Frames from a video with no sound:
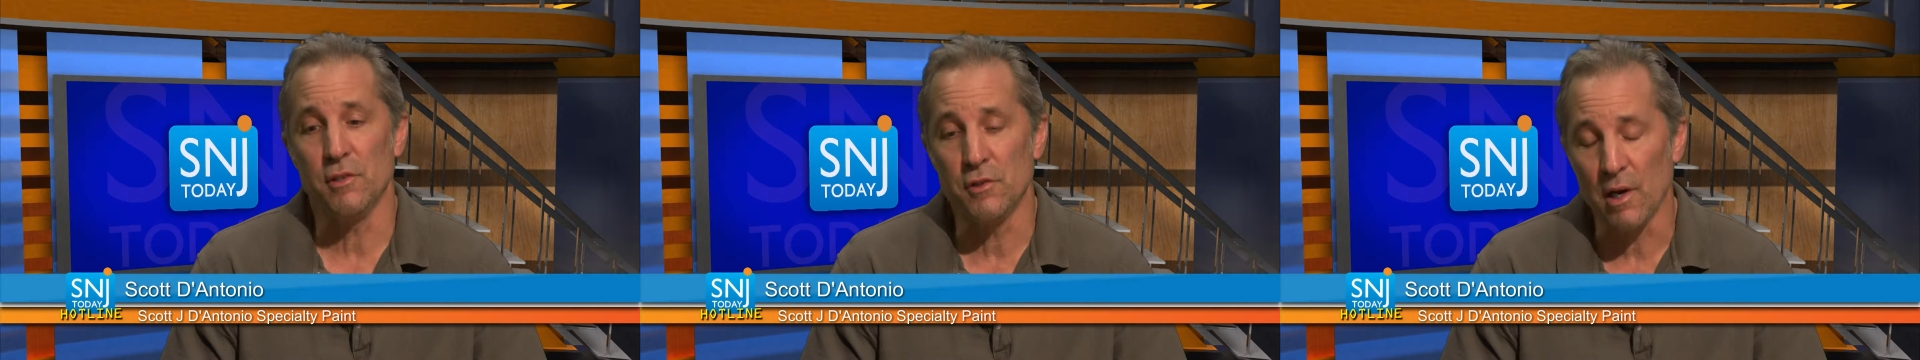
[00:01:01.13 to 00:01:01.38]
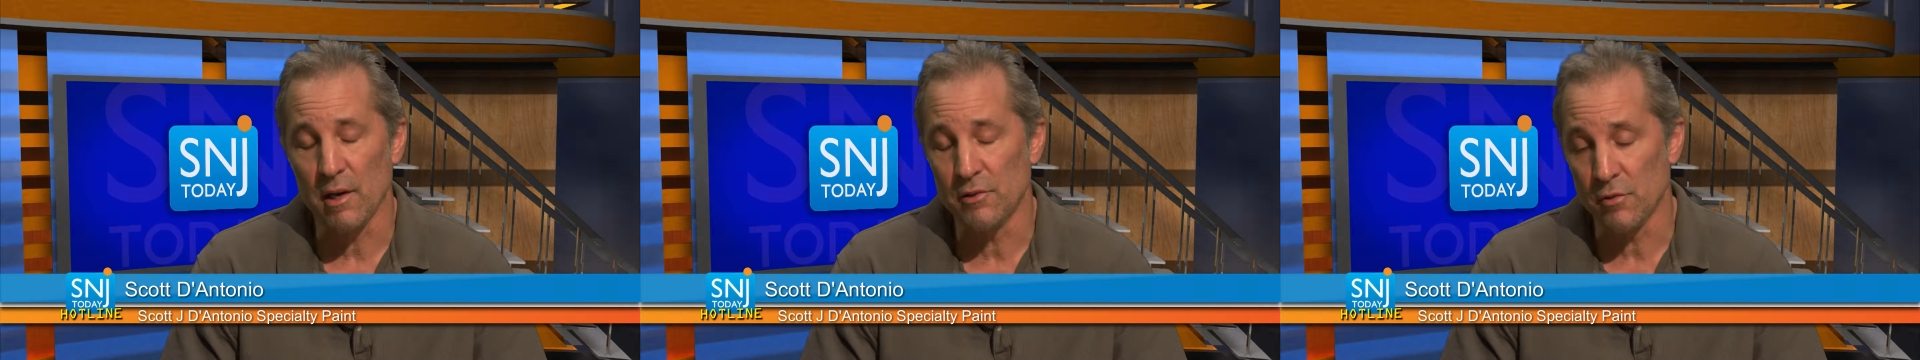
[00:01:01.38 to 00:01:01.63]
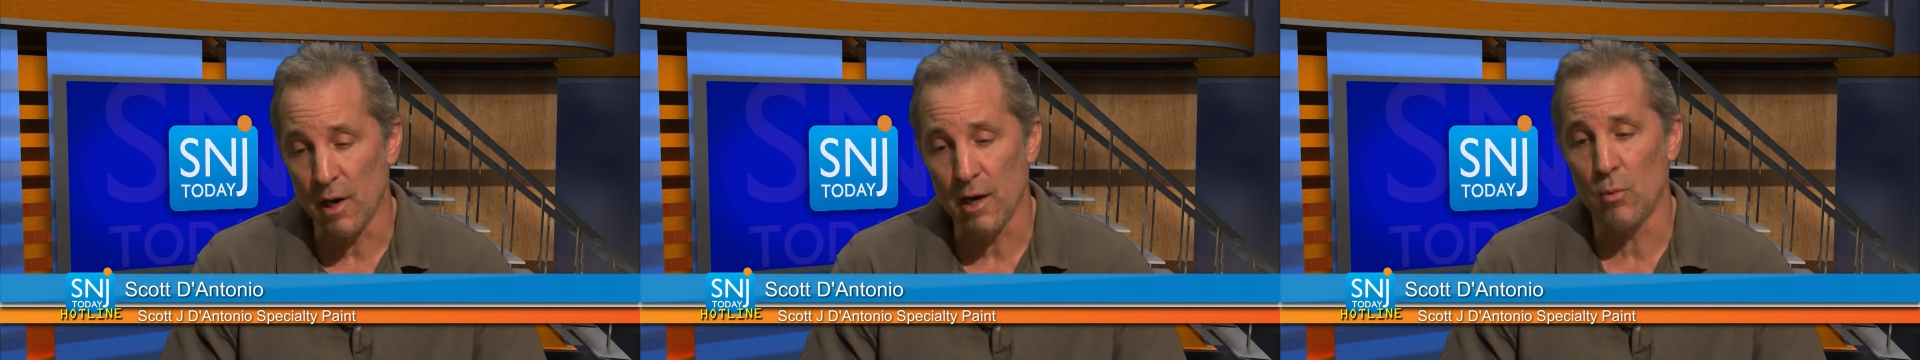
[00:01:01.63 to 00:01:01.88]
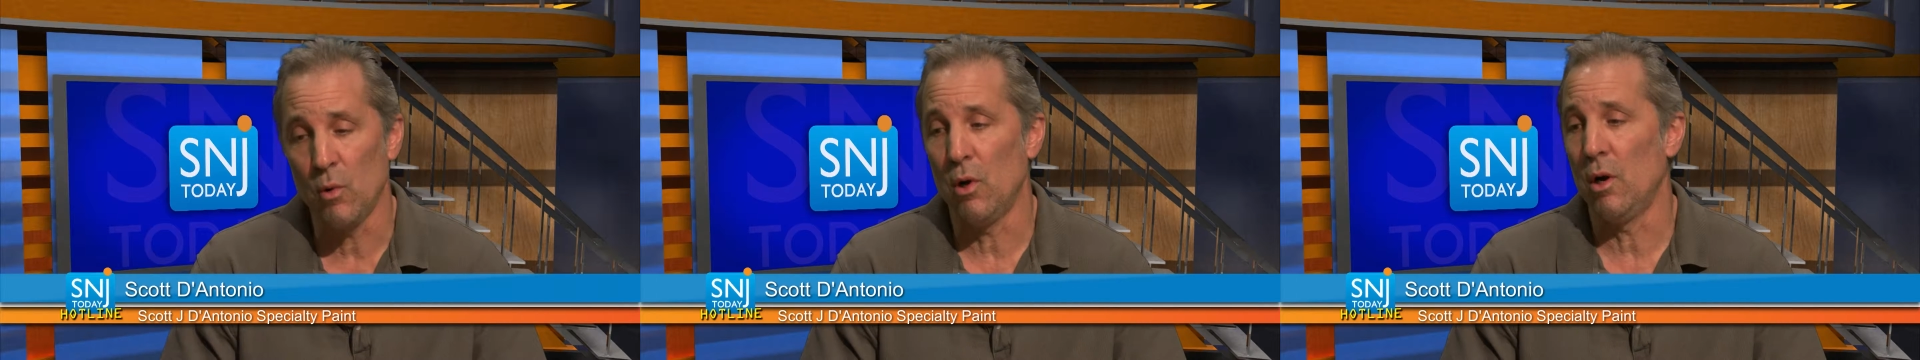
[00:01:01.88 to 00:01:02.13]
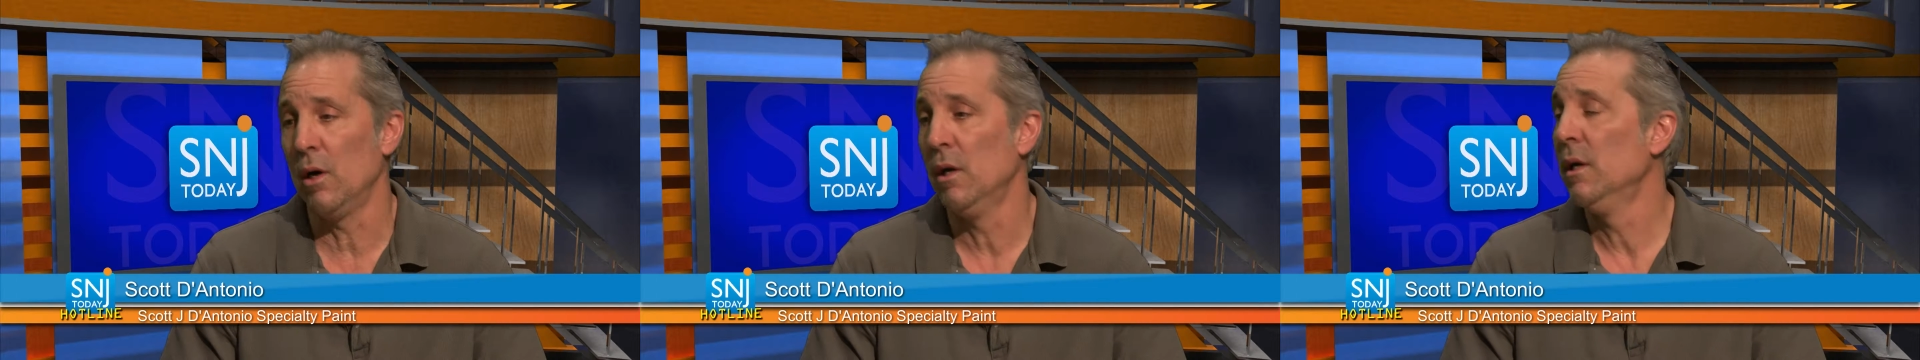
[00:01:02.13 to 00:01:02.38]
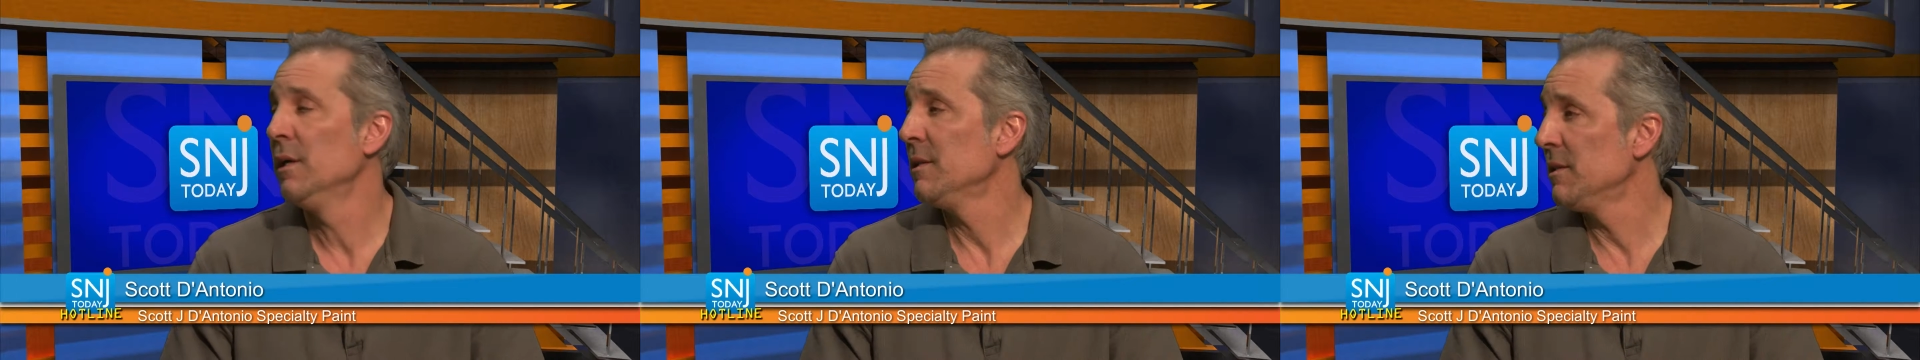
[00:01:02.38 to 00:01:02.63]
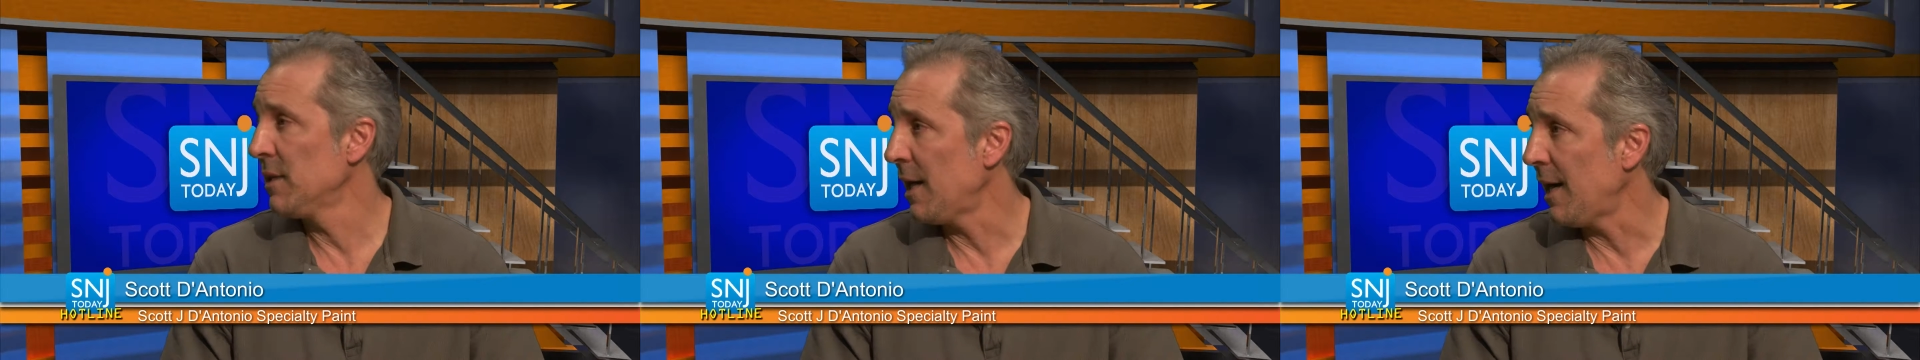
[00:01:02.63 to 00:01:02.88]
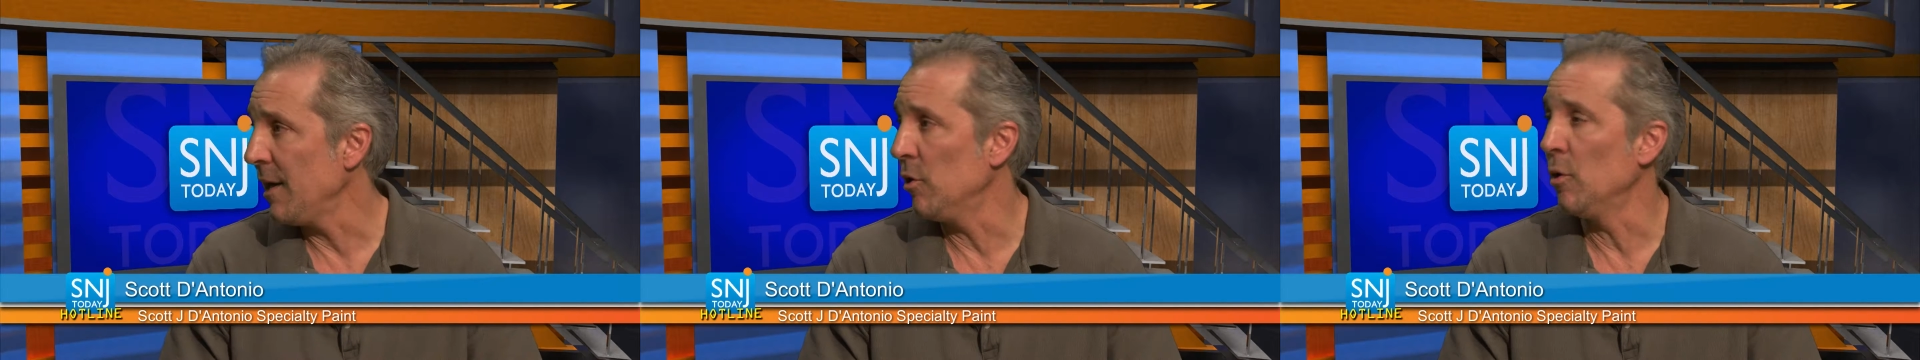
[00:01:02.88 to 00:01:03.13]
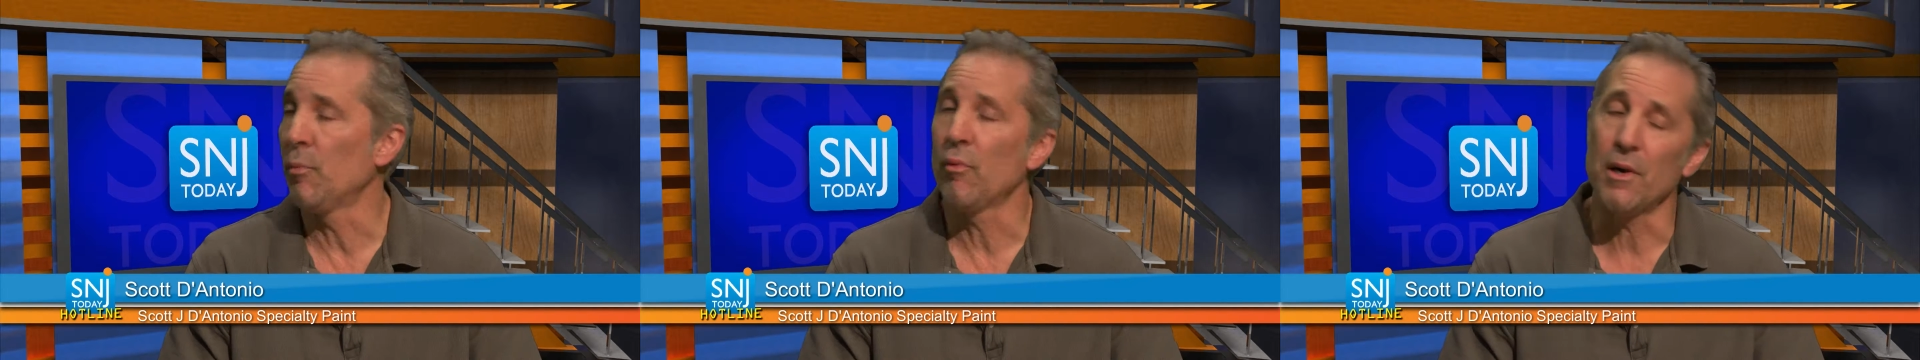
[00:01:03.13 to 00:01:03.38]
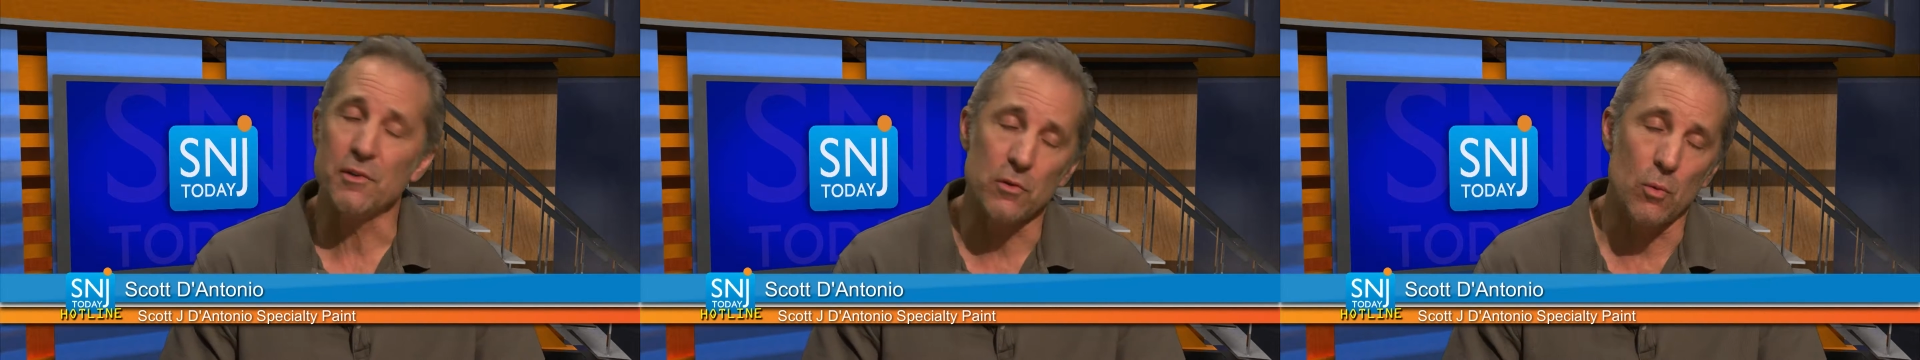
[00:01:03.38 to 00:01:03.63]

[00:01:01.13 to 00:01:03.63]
drywall to tile, pressure